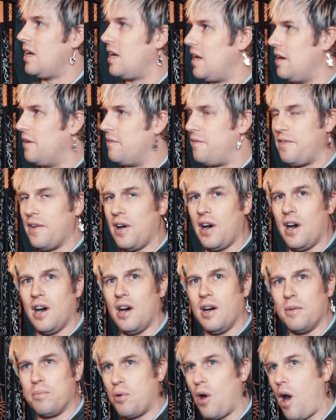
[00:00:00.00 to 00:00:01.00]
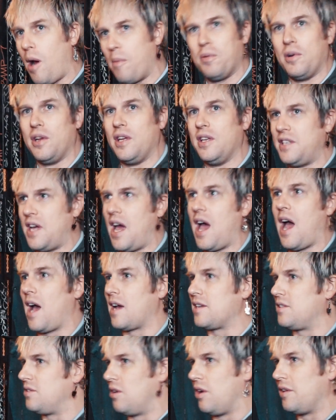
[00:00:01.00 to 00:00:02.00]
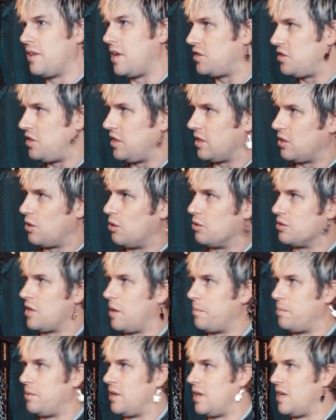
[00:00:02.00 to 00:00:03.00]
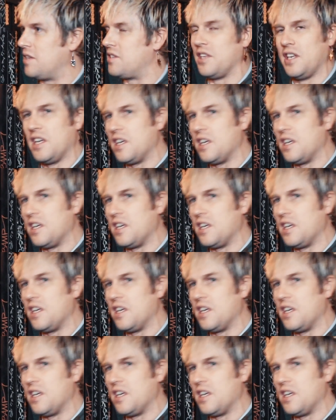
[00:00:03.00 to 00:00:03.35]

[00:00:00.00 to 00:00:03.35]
if property tax or all that shit goes up and it's an